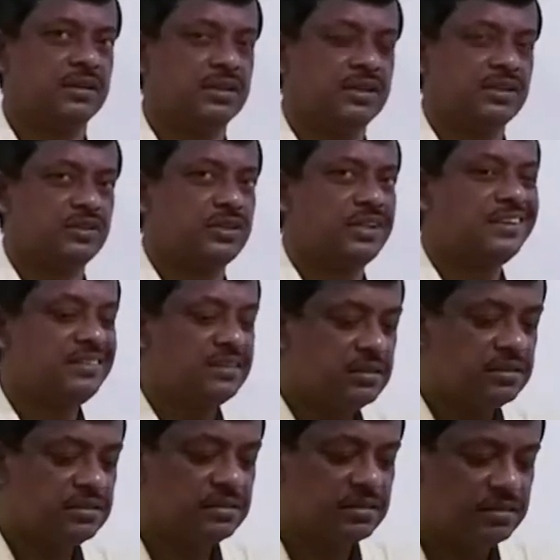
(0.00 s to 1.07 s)
So that
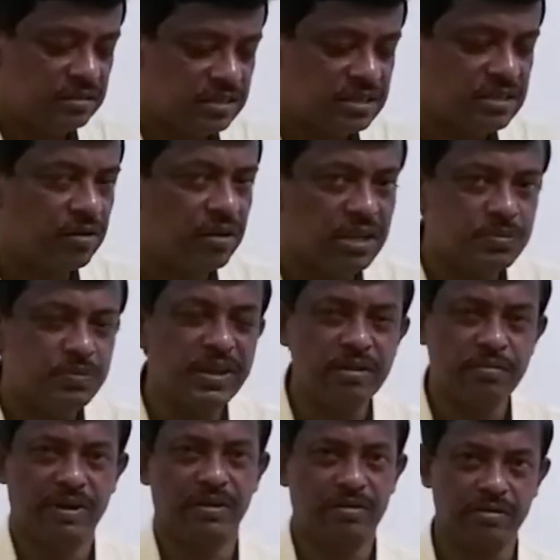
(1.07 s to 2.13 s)
this is our
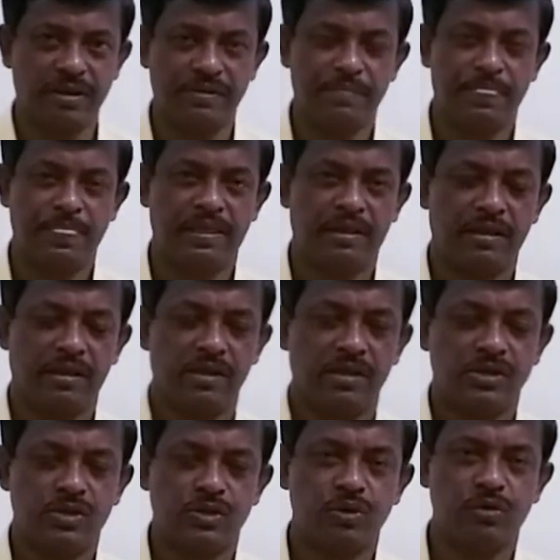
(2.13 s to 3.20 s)
experiment. Okay,
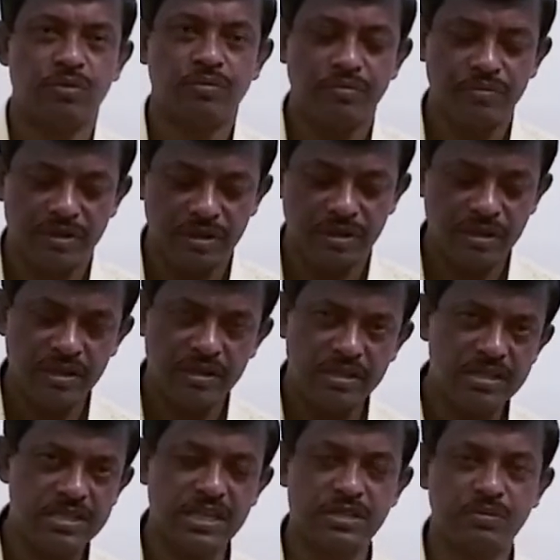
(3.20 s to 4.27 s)
so in this
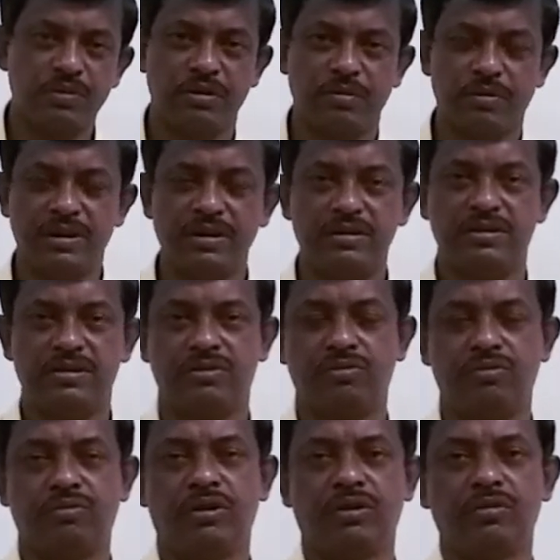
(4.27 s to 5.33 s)
experiment,
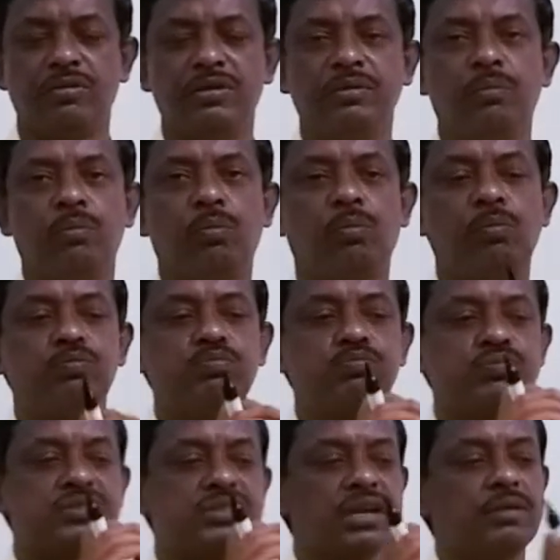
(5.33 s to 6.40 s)
what will be the
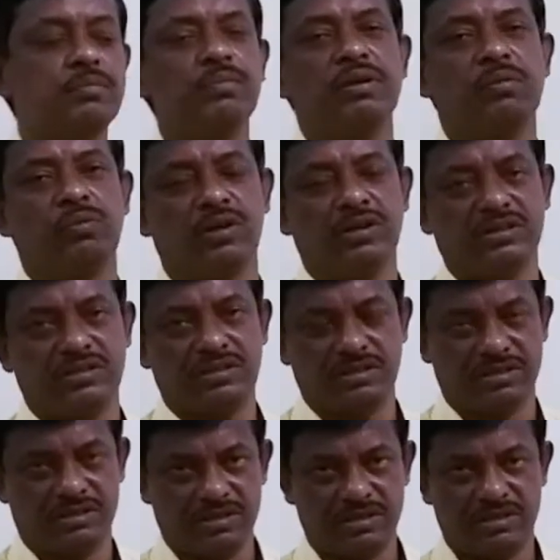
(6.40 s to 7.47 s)
sample
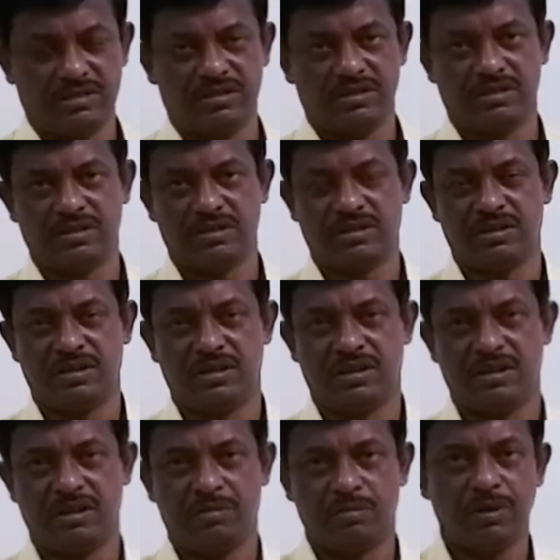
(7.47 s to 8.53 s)
points?
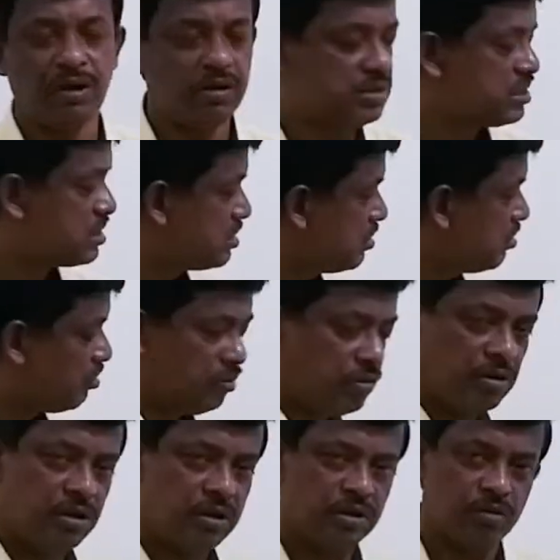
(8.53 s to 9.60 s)
Because
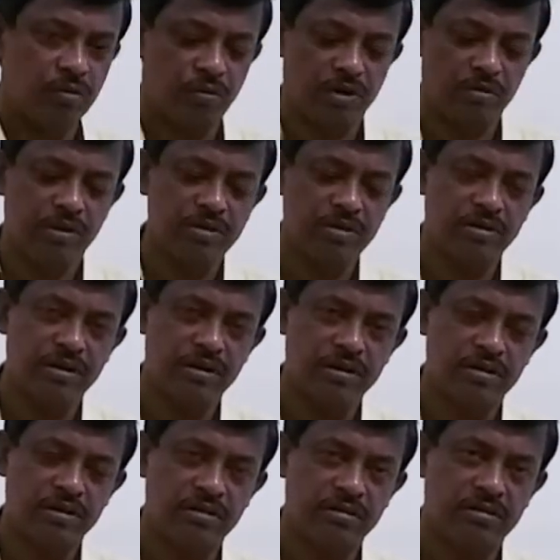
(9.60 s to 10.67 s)
one by one
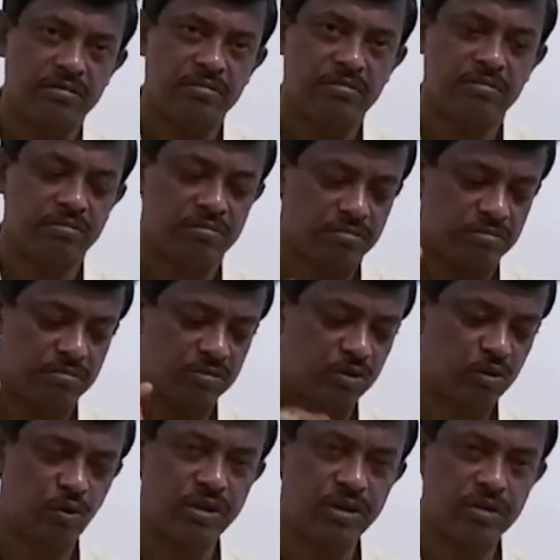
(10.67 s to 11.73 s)

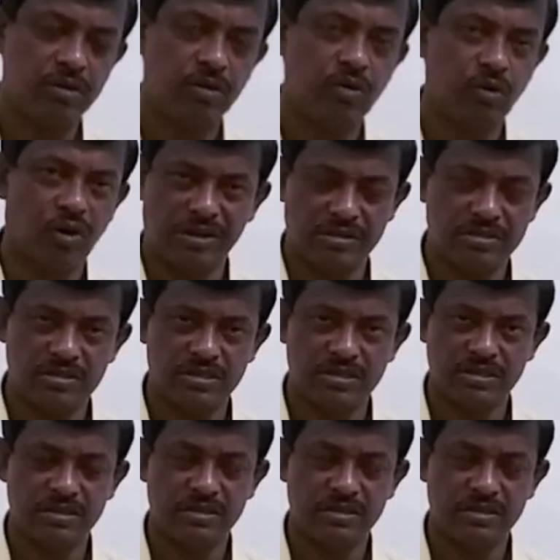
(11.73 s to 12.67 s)
throwing coins